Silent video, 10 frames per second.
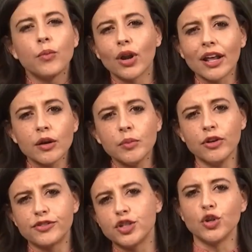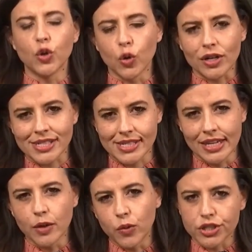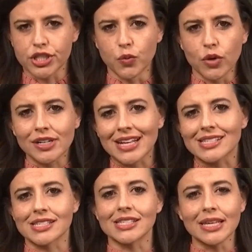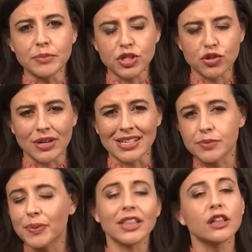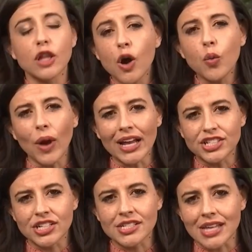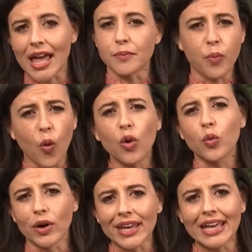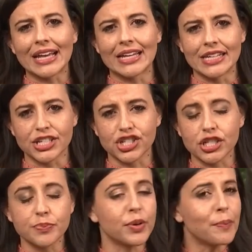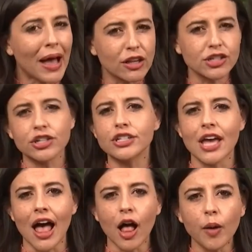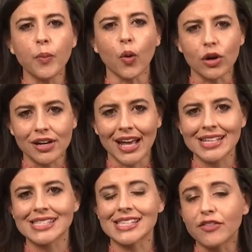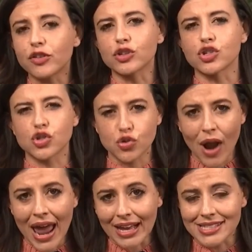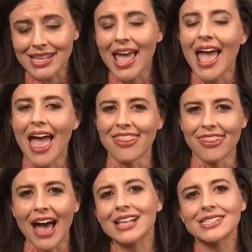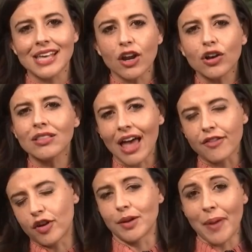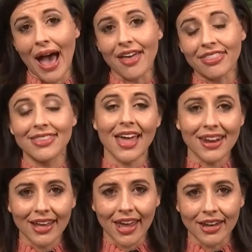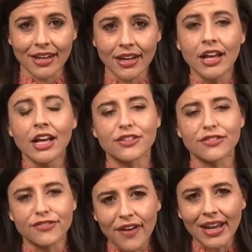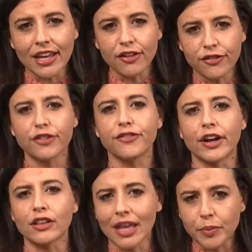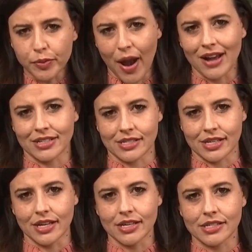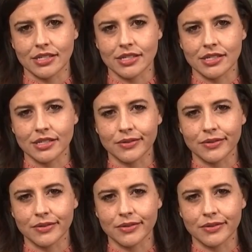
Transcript: Moreno moved to New York City where she worked as a seamstress, but the low wages and poor working conditions propelled her to help organize several strikes, and that set her life on a path dedicated to fighting for fair labor practices